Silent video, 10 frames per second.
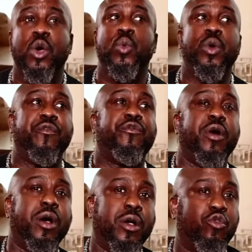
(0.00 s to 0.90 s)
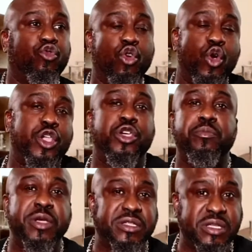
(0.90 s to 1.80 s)
with growing your
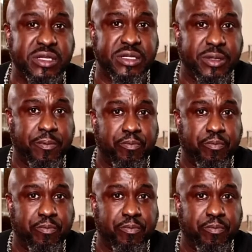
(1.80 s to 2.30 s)
business